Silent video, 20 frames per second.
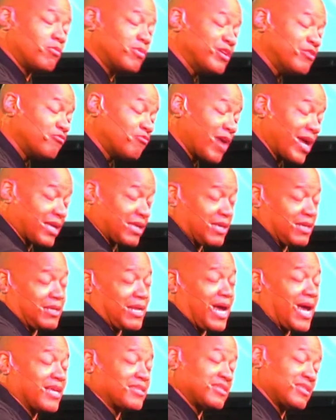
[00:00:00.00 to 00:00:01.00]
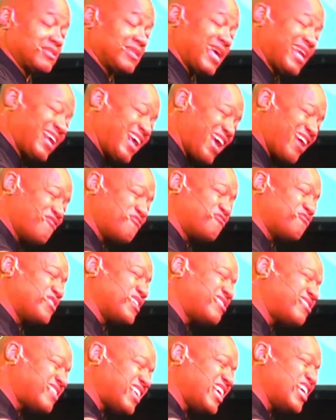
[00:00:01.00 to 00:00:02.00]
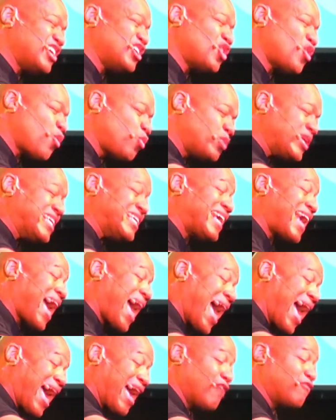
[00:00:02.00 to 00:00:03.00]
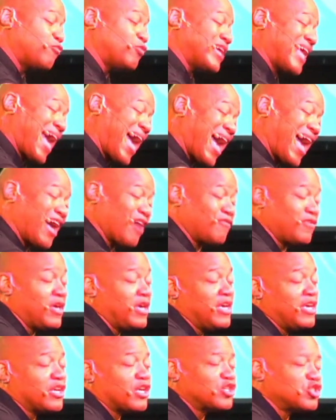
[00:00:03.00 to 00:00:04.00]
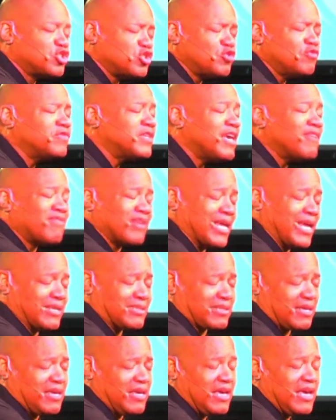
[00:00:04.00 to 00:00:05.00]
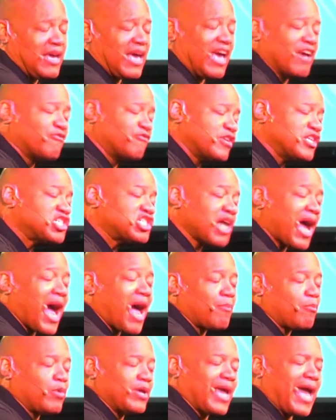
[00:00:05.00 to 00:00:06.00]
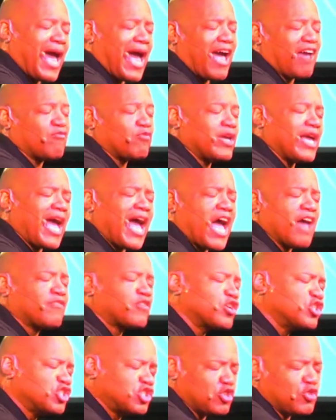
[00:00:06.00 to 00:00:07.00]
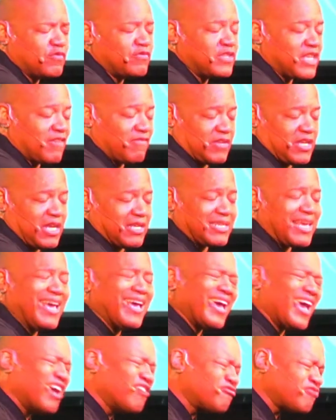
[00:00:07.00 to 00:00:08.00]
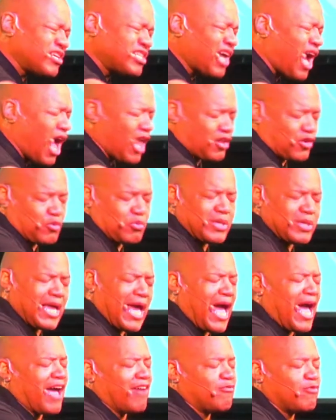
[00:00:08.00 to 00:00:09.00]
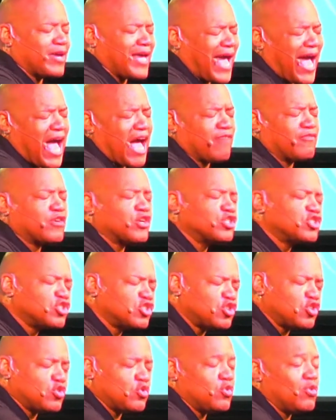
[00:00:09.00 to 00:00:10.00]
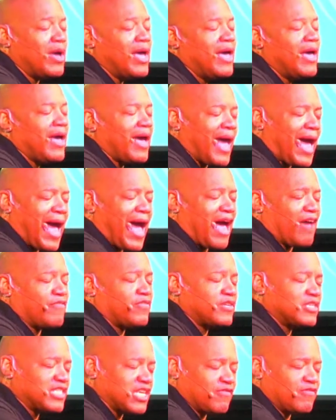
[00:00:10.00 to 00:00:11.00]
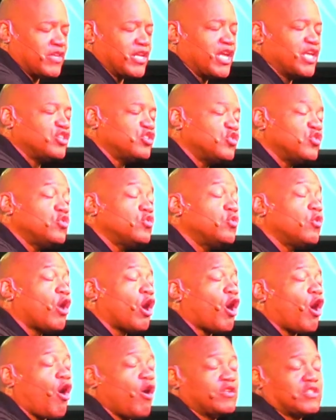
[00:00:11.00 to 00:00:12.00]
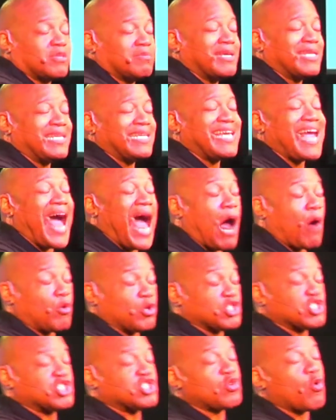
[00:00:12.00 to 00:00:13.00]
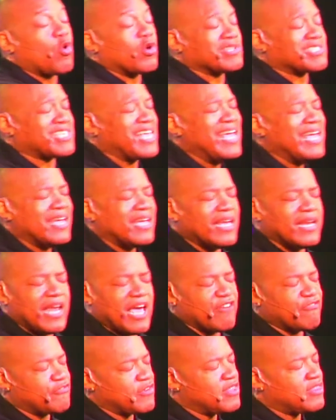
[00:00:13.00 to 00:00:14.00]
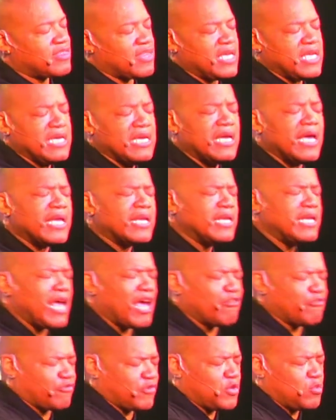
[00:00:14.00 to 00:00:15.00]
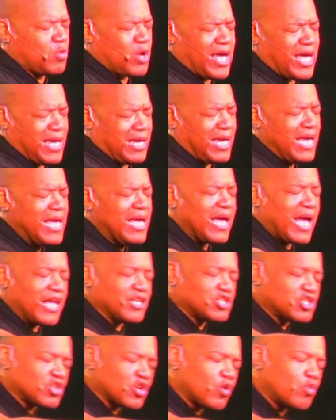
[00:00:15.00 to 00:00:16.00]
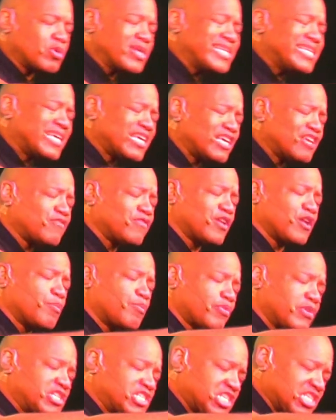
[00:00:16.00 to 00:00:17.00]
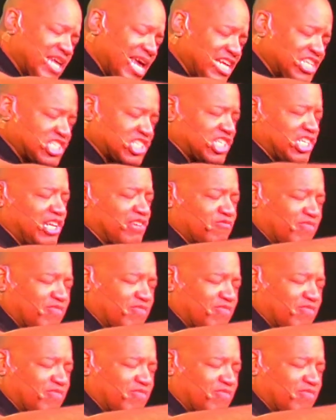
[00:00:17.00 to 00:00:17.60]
we recognize is that everything we have because you've given it. Every job we have because you've given it. Every dollar we have because you have given it. You are ultimately our source in everything and in every way. And so we give an appreciation and